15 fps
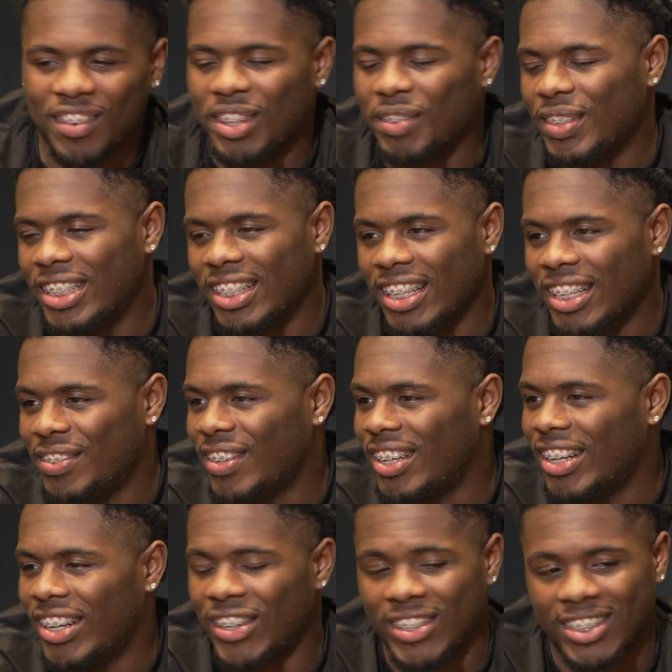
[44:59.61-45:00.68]
rather be delayed for
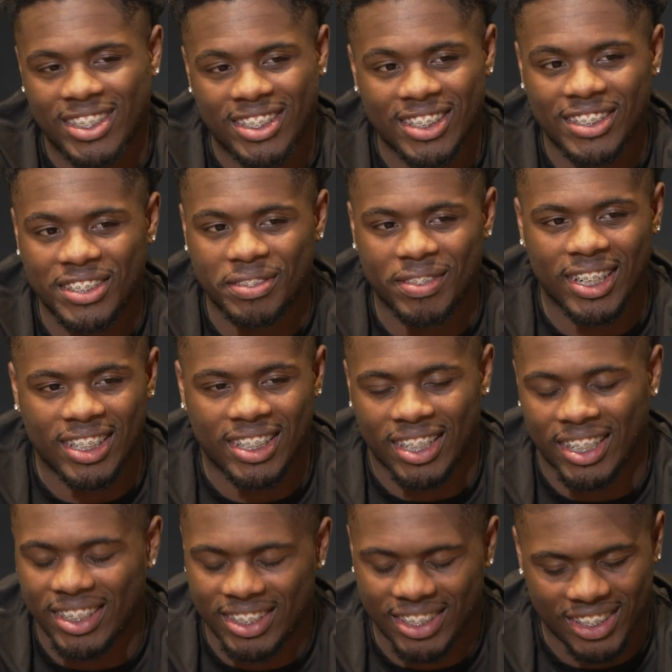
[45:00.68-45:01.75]
8 hours than lose my
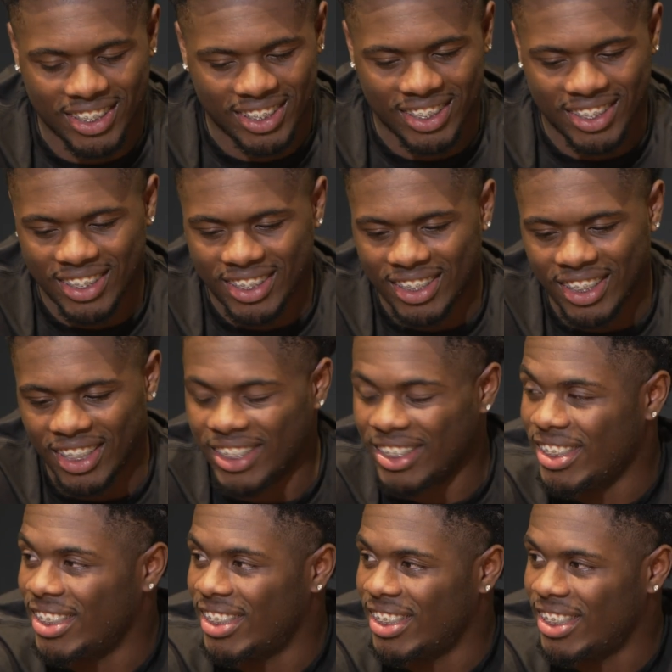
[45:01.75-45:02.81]
luggage. Easy.